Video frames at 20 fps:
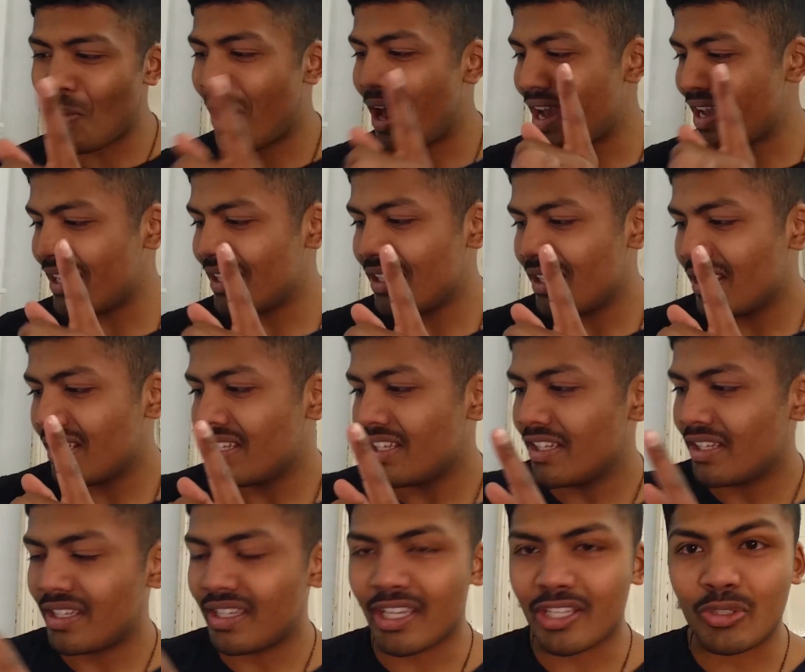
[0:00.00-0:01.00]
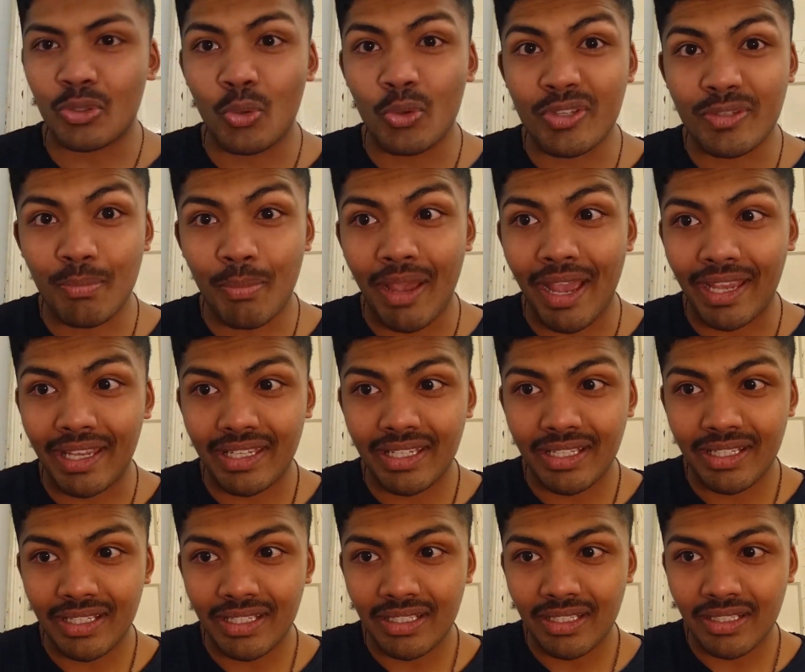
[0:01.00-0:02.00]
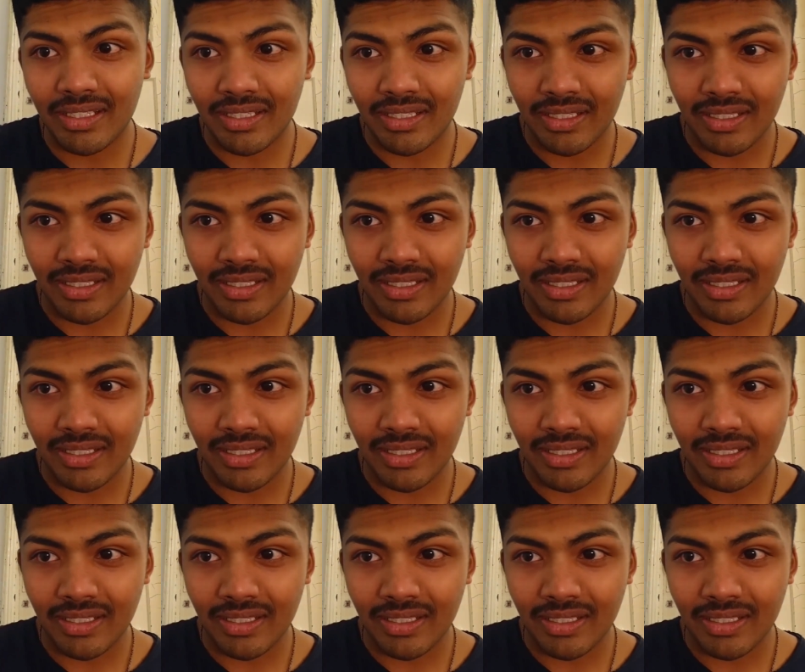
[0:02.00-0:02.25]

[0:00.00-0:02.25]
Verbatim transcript: You know why? Guess who's back?